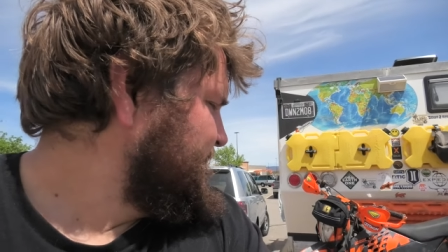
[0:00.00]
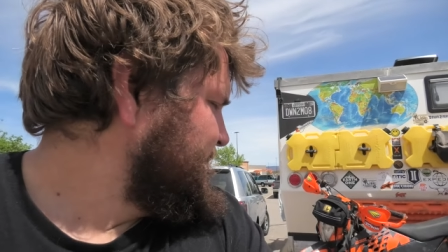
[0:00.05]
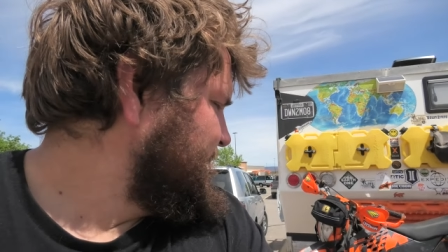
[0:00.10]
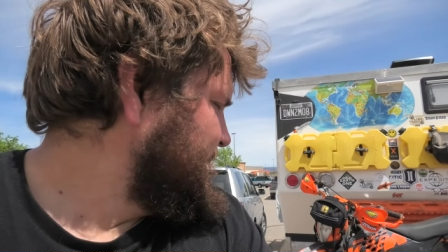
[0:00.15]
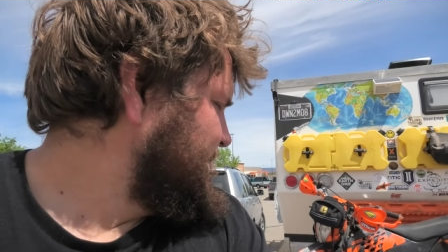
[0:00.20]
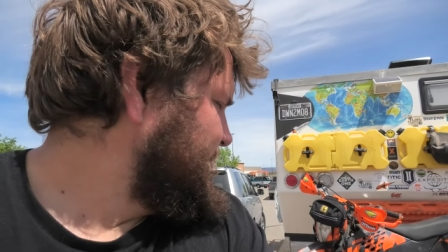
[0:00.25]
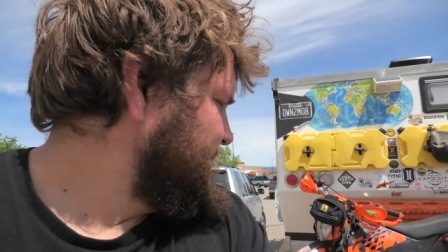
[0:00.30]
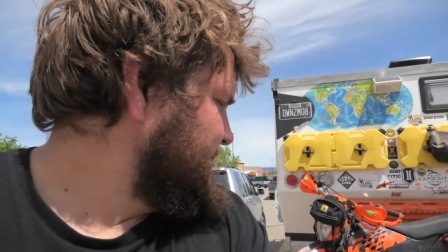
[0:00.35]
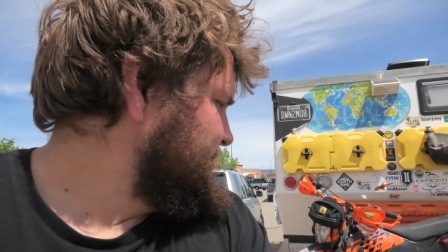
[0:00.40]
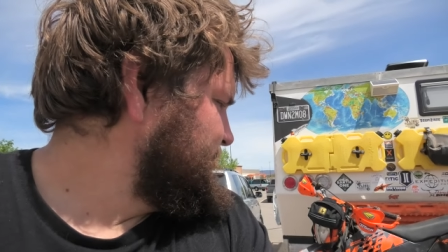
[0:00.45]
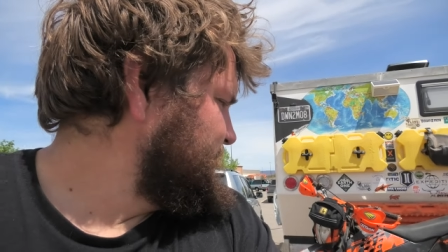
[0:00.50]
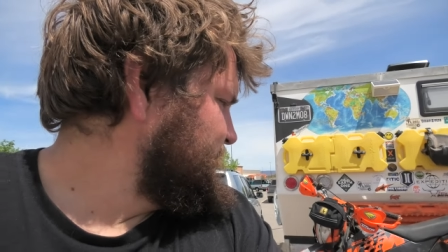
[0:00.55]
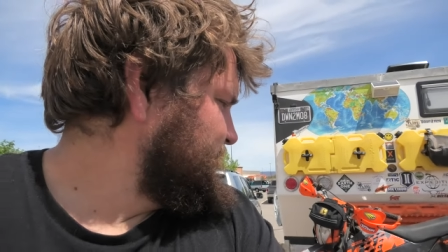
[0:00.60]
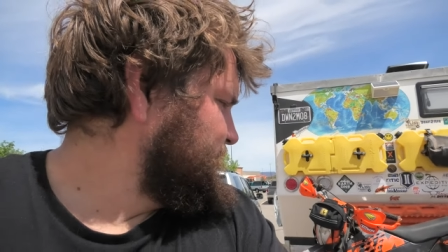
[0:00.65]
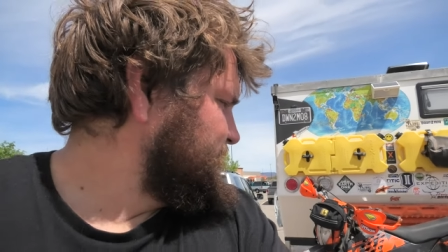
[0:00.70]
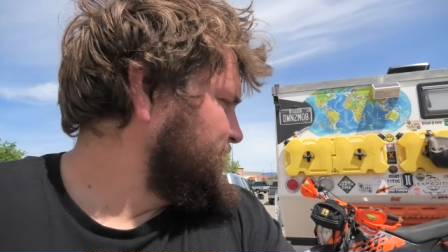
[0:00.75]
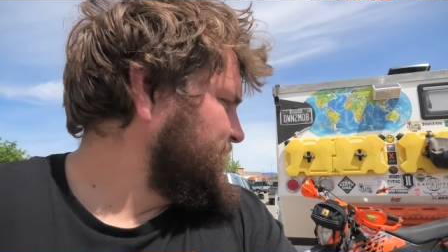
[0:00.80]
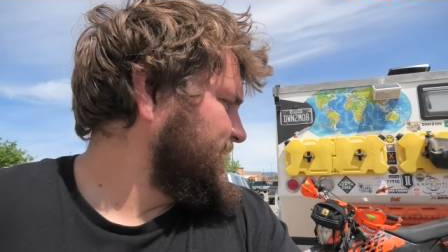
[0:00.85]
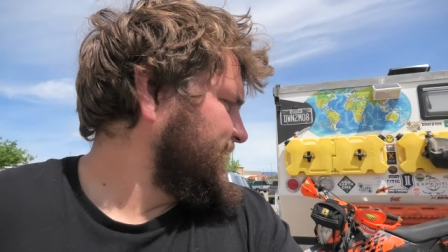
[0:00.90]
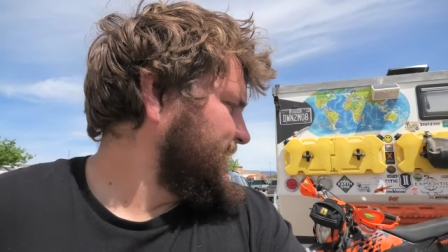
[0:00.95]

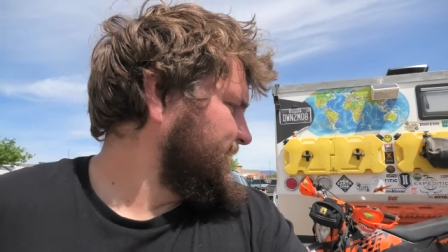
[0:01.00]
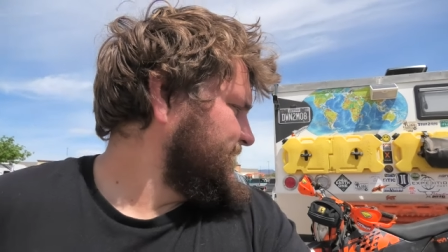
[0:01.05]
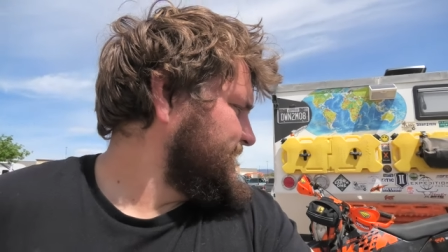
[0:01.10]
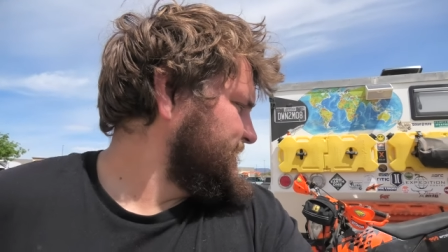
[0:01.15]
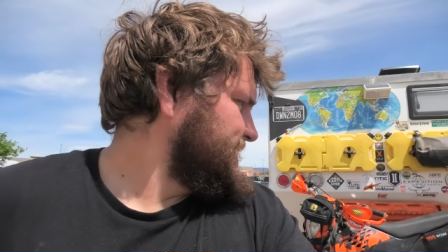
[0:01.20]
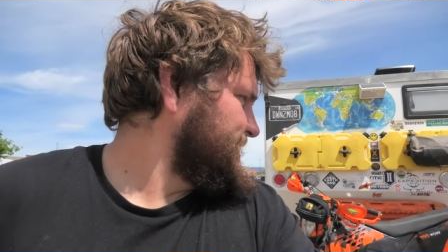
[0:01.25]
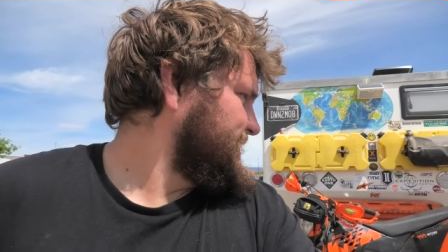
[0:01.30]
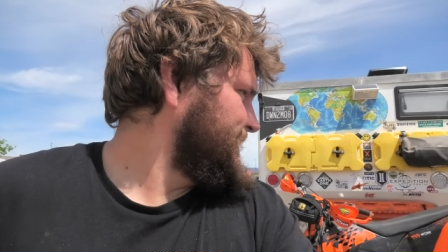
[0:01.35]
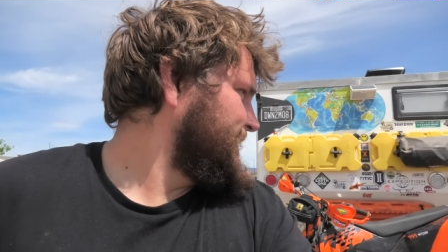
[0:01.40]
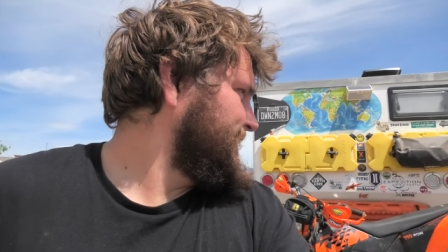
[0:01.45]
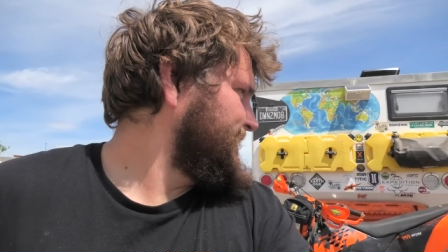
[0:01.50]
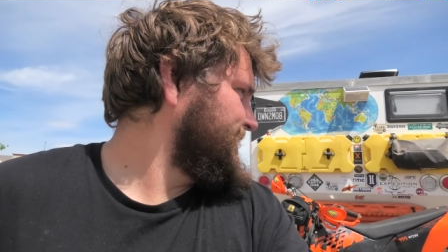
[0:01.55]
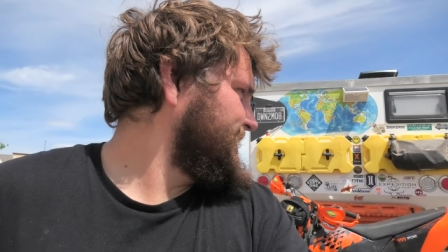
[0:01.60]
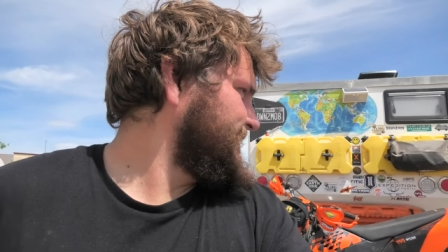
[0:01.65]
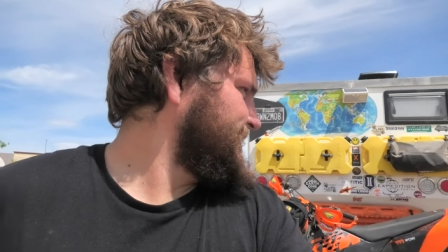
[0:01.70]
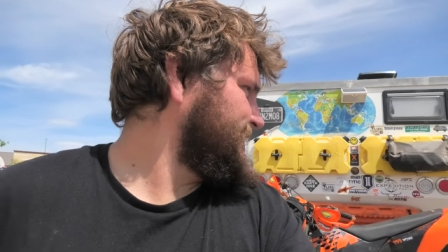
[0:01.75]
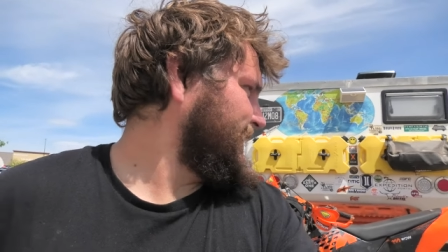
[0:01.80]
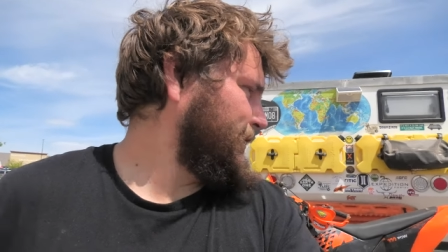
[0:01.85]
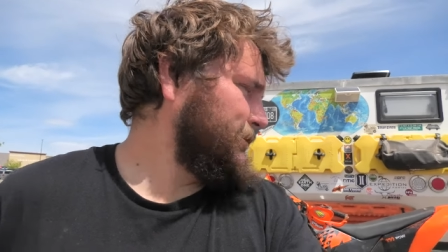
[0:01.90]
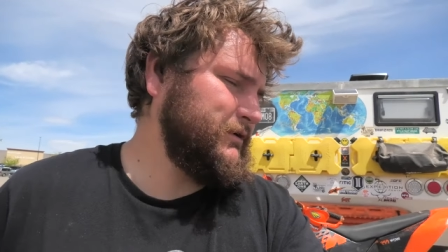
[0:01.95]
But I
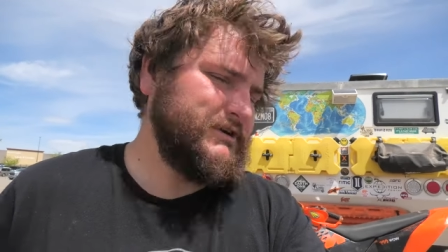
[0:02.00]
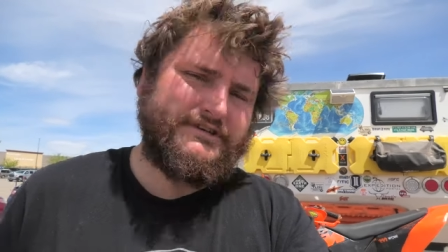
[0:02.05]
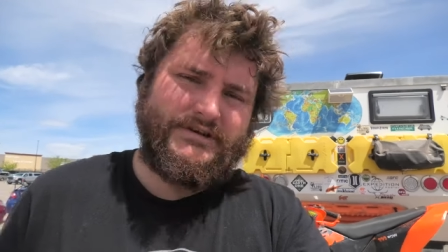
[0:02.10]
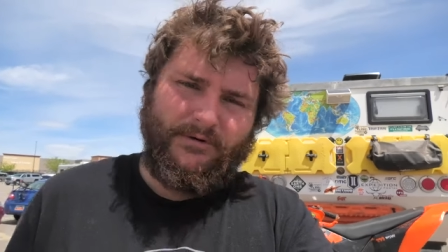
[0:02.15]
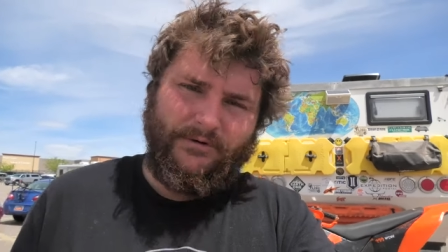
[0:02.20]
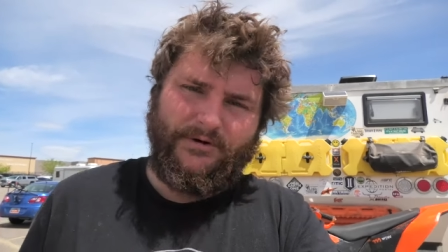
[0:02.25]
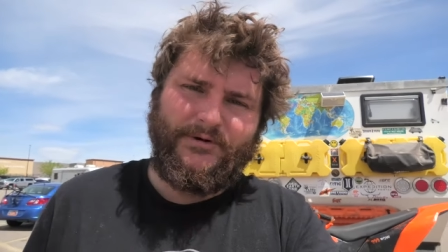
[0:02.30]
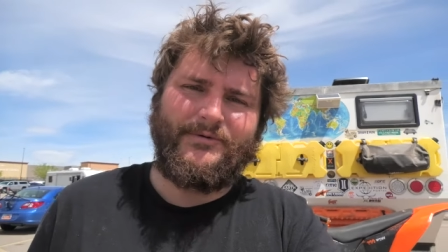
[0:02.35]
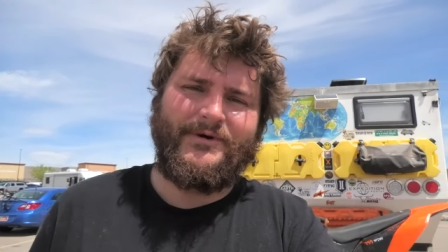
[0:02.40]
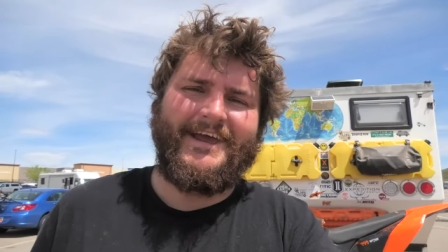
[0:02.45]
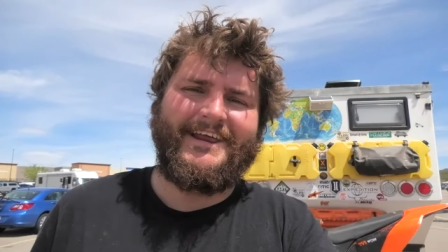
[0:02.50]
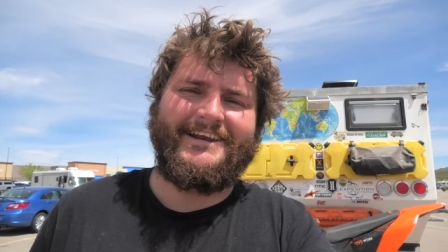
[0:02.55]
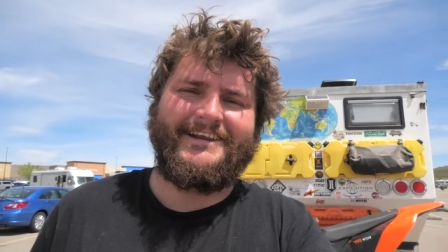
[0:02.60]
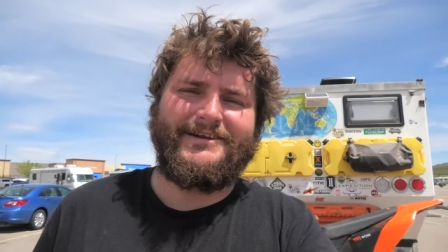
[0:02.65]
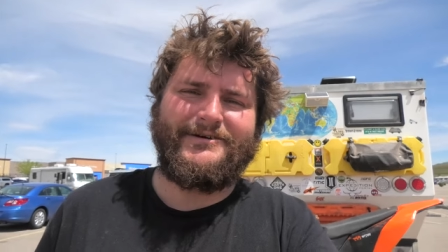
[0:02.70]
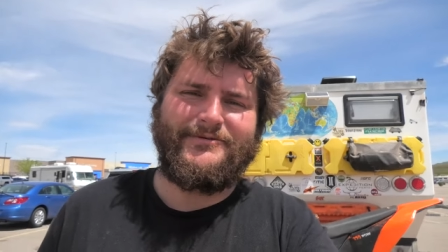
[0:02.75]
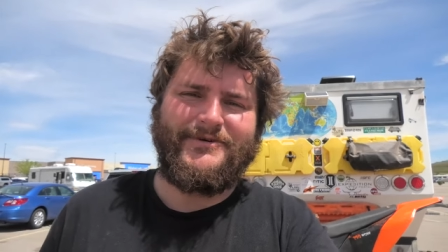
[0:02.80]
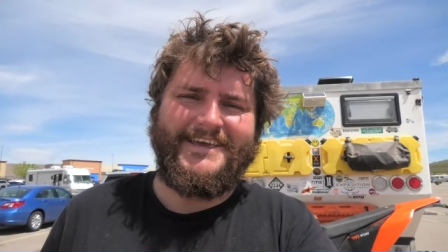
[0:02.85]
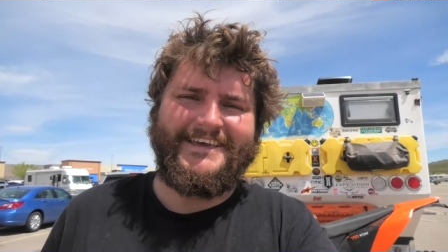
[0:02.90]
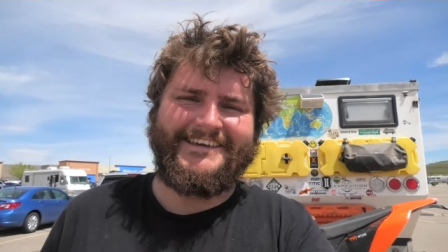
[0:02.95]
wish I would have waited
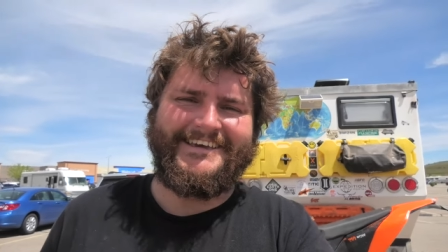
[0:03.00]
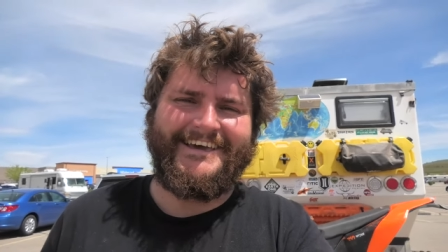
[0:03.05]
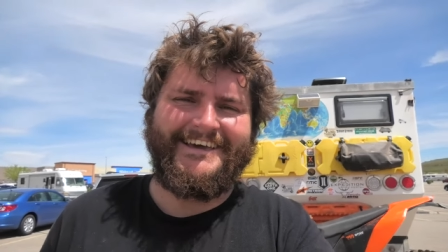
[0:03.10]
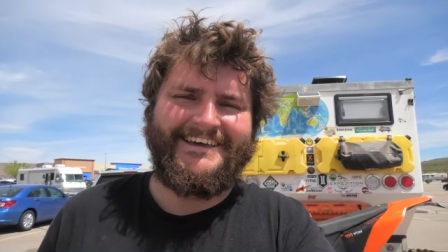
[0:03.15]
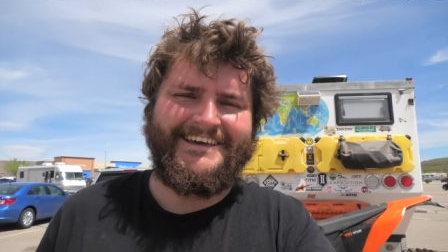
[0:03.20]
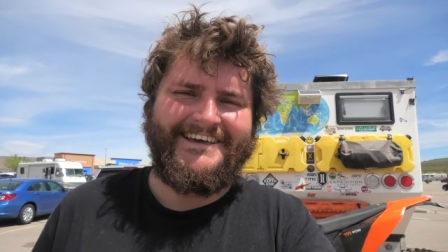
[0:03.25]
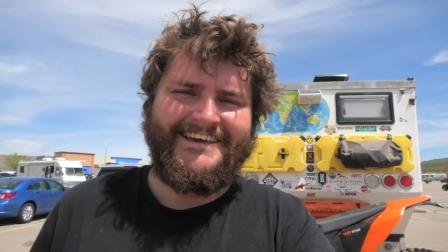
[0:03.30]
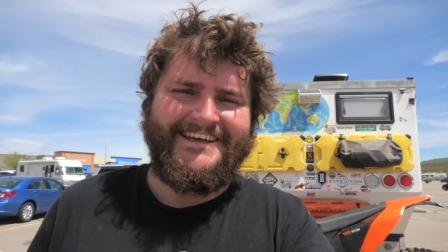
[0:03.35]
a week,